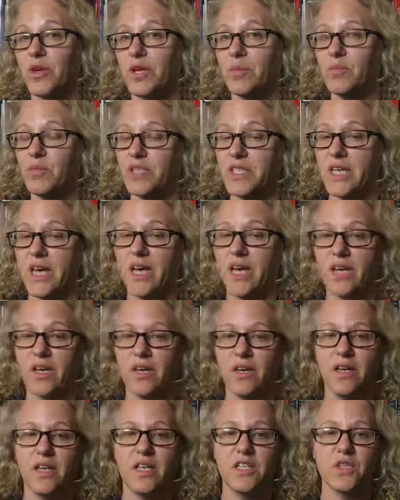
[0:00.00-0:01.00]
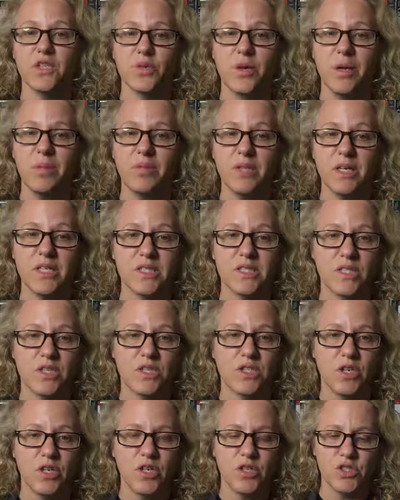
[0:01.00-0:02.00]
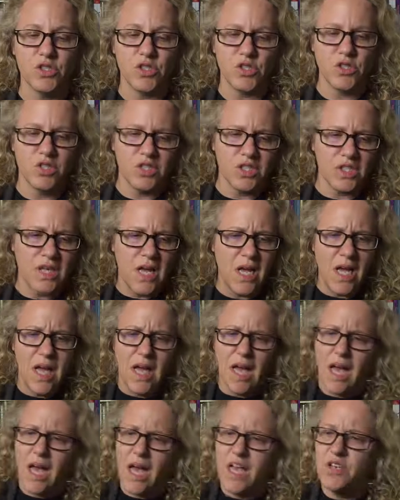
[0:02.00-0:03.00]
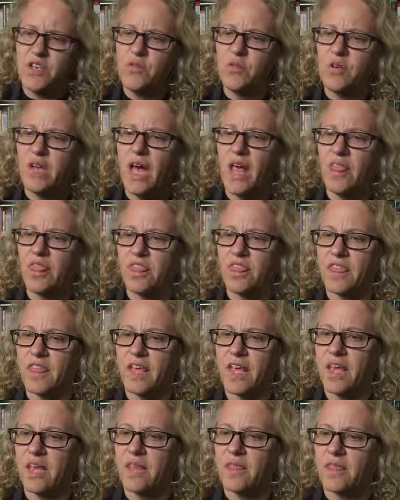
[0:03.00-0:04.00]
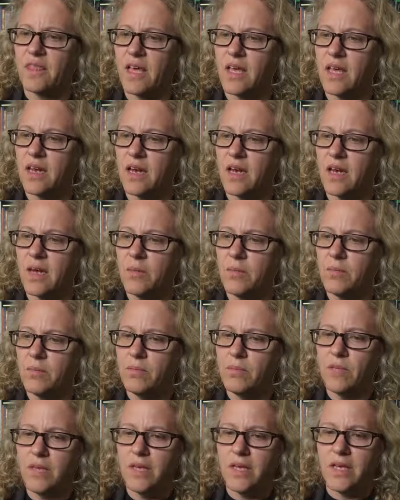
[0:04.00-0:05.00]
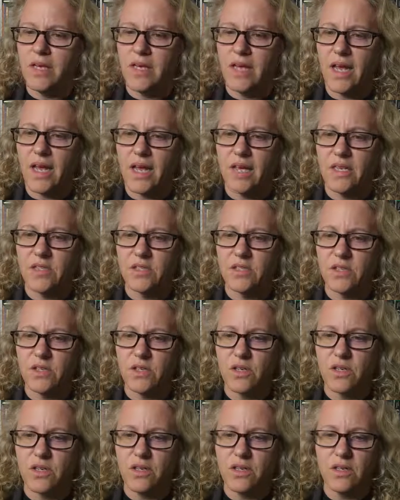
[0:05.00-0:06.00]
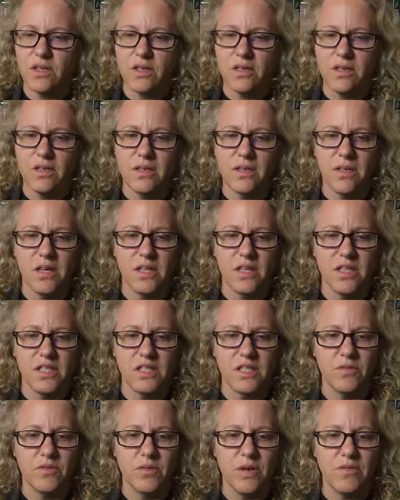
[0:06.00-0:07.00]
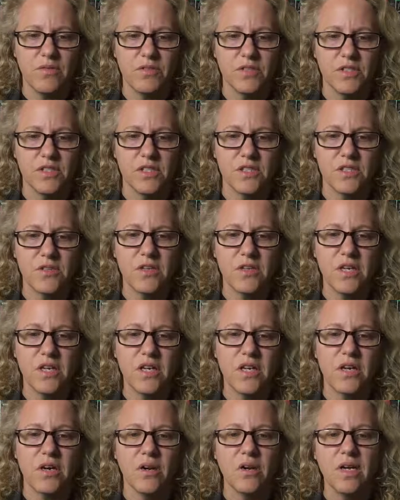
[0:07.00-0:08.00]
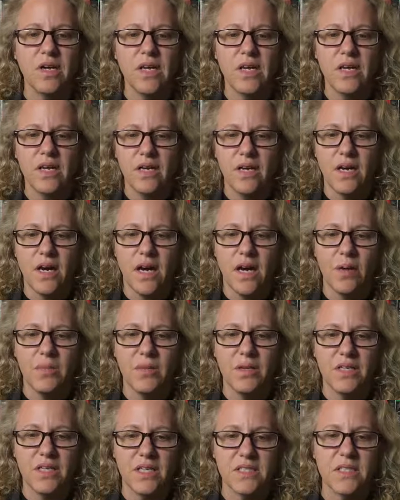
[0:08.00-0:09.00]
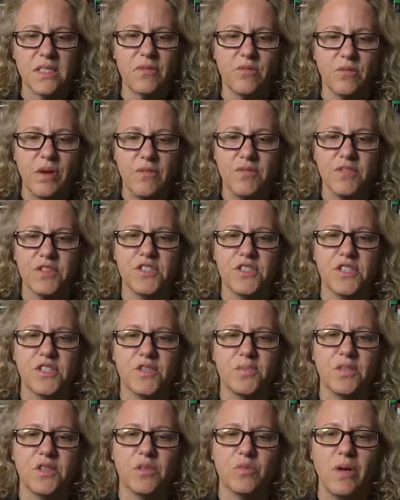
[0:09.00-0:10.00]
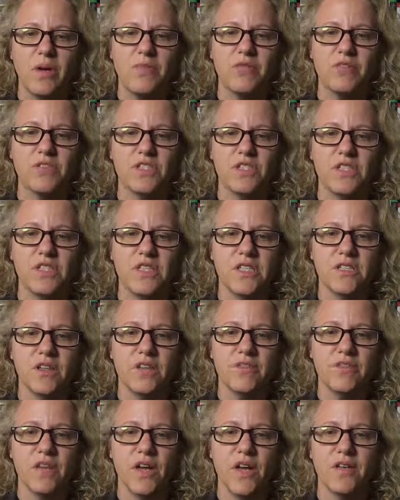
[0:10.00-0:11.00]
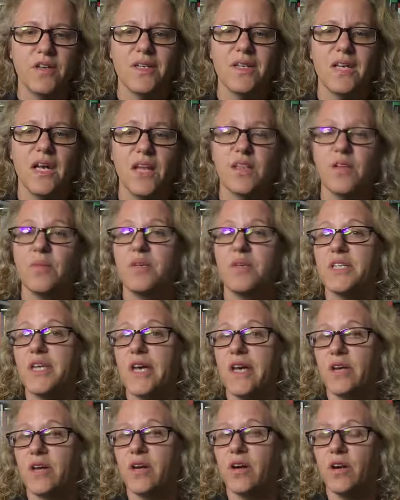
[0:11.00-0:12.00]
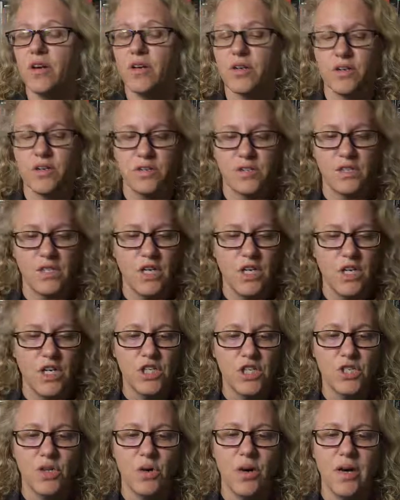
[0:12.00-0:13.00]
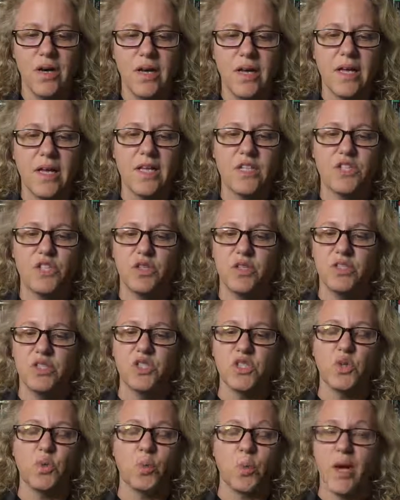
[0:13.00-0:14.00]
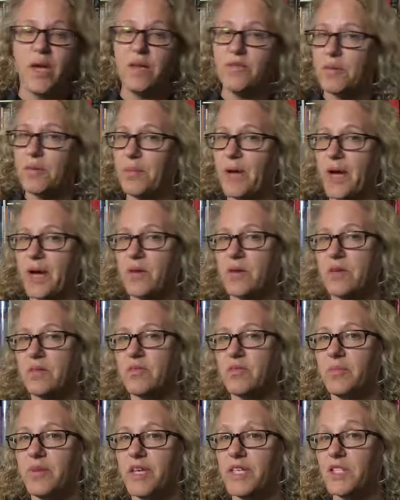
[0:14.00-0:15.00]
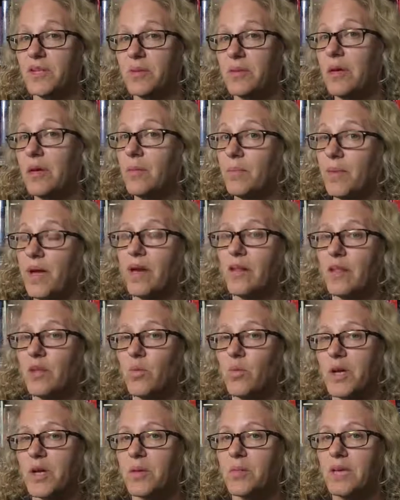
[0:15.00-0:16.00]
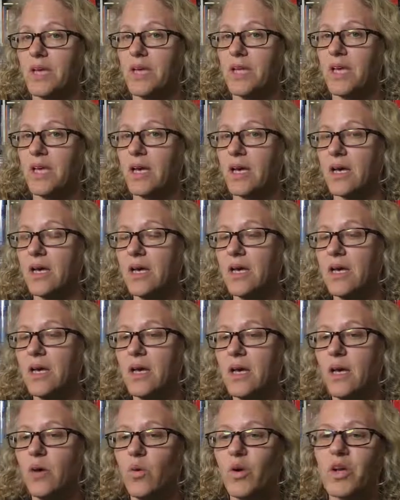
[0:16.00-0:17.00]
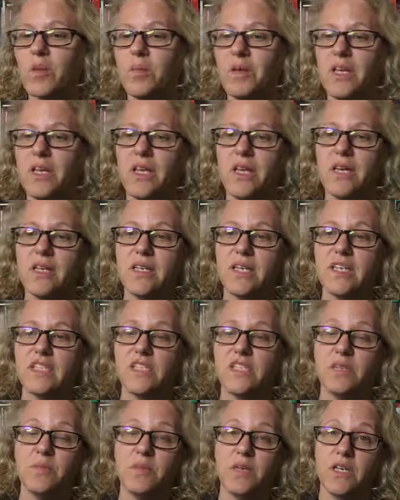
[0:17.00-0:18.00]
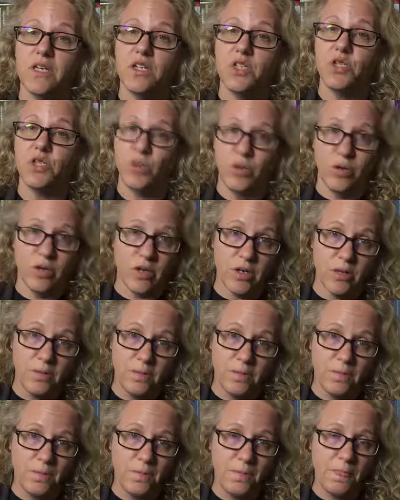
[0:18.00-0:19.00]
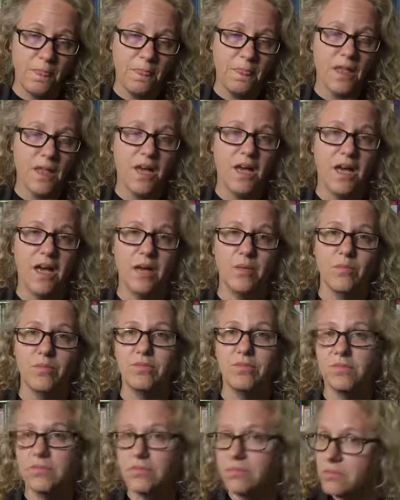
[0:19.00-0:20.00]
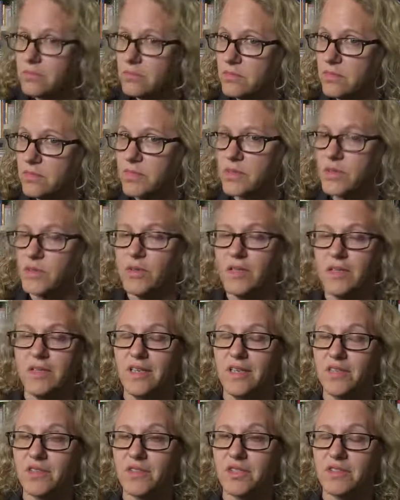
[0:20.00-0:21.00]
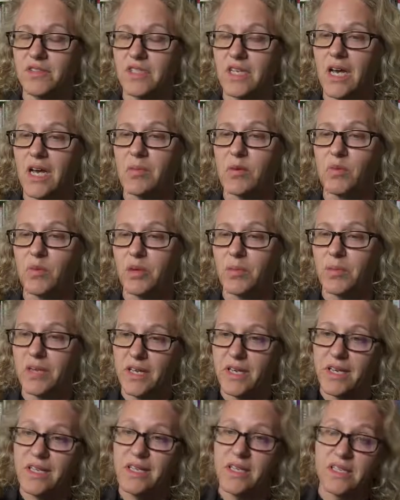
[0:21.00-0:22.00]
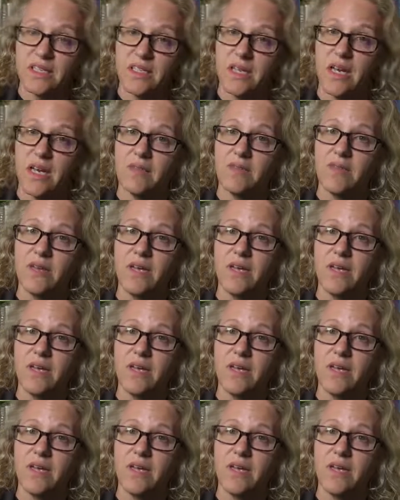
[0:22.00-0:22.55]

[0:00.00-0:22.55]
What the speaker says: Britannica, and it's a great place to start your search. I do not think that it has a list of references. Oh, here. It does have references, but the references are found in other Britannica articles. So this is great for background information, better than Wikipedia. Wikipedia tends to be shorter in the interest of time, and Wikipedia does have